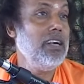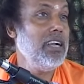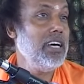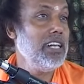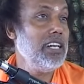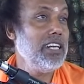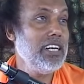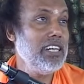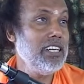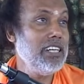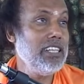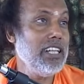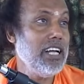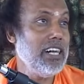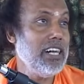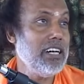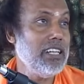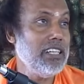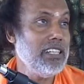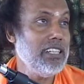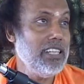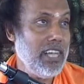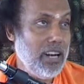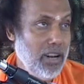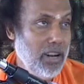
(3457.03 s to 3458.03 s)
Are you getting that?
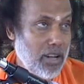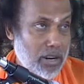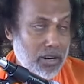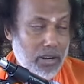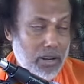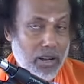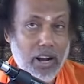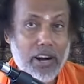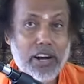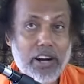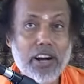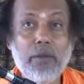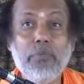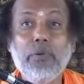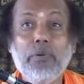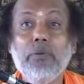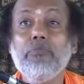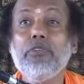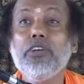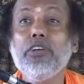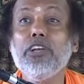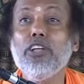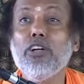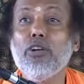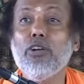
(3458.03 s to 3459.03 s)
They are all
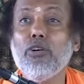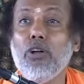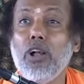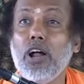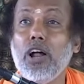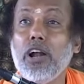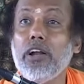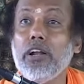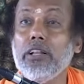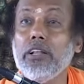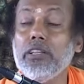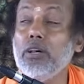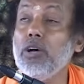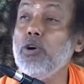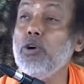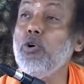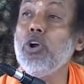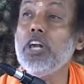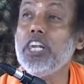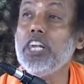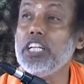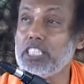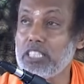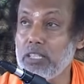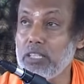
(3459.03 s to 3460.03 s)
115 year old. The
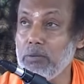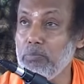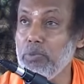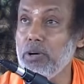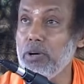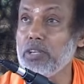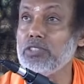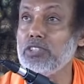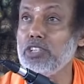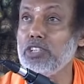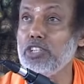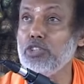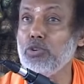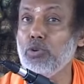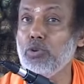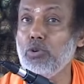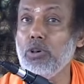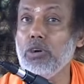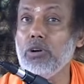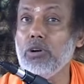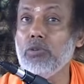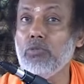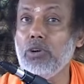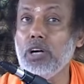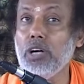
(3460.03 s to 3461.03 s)
oldest person in the
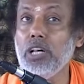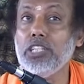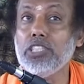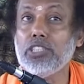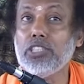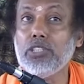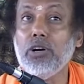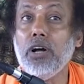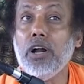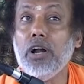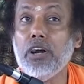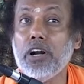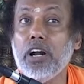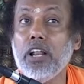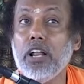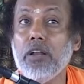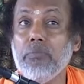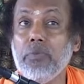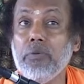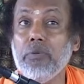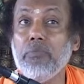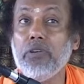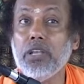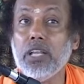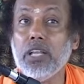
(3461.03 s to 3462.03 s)
world is
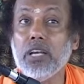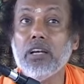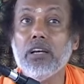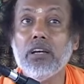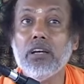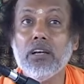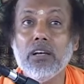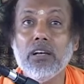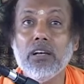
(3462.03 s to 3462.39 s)
115.